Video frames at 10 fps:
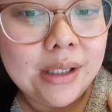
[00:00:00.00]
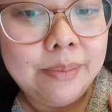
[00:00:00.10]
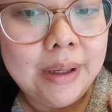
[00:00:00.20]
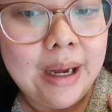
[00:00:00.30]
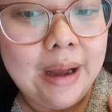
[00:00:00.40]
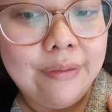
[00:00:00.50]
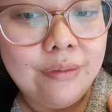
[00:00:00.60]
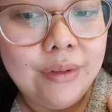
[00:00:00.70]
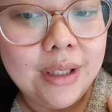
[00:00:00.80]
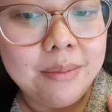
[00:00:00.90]
but I haven't
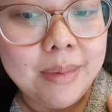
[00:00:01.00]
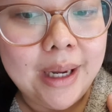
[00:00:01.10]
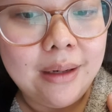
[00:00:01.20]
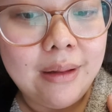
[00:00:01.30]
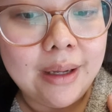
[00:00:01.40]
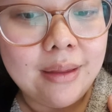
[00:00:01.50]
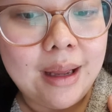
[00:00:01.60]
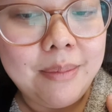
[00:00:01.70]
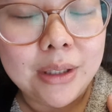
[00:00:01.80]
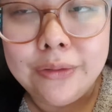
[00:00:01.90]
really made like
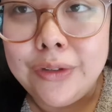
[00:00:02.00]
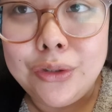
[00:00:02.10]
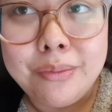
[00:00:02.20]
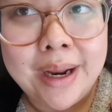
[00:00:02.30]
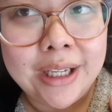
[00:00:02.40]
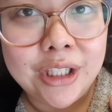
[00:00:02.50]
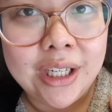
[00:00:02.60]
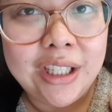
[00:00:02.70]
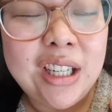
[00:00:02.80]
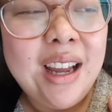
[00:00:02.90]
that much of a dramatic
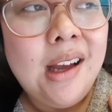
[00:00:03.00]
change.